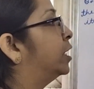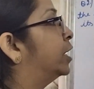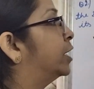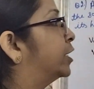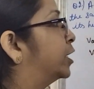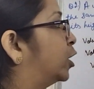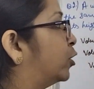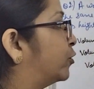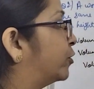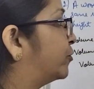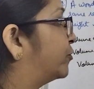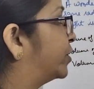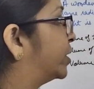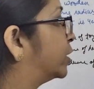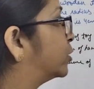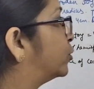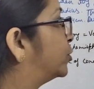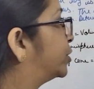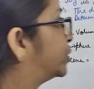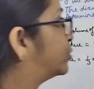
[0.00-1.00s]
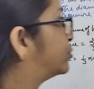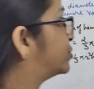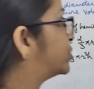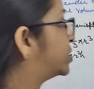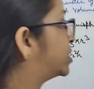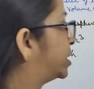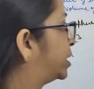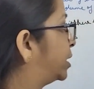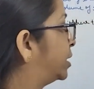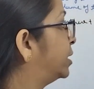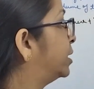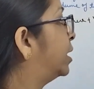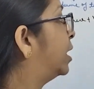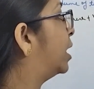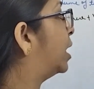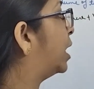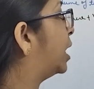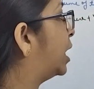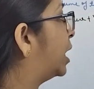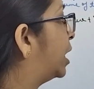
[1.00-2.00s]
Now if we are going to see,
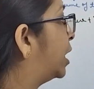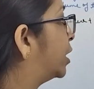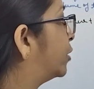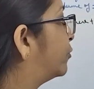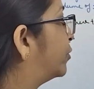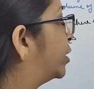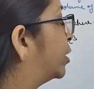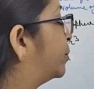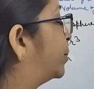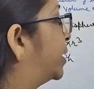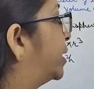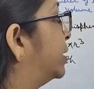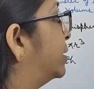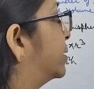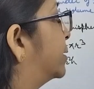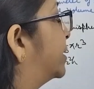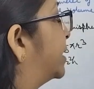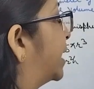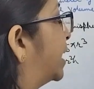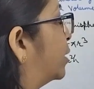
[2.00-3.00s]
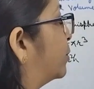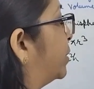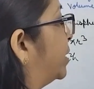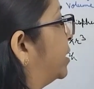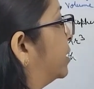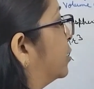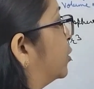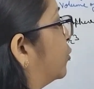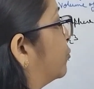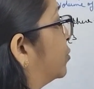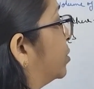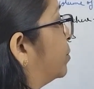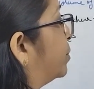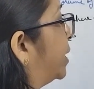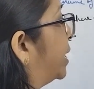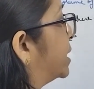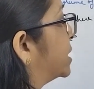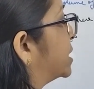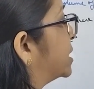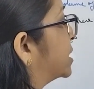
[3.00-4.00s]
r will be the diameter of the
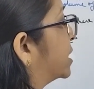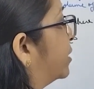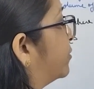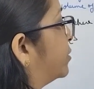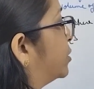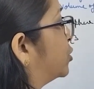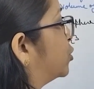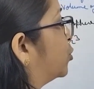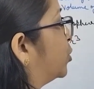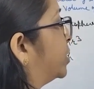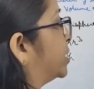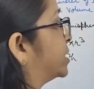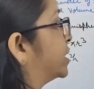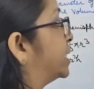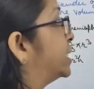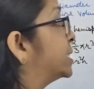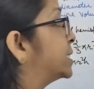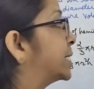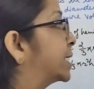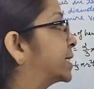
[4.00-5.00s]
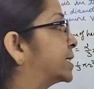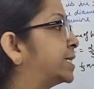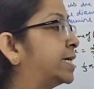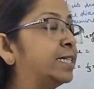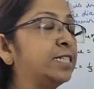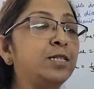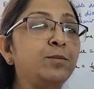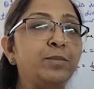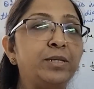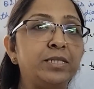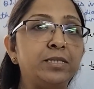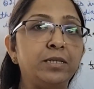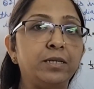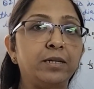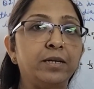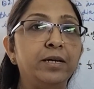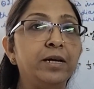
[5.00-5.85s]
base is given to us as 6 centimeter.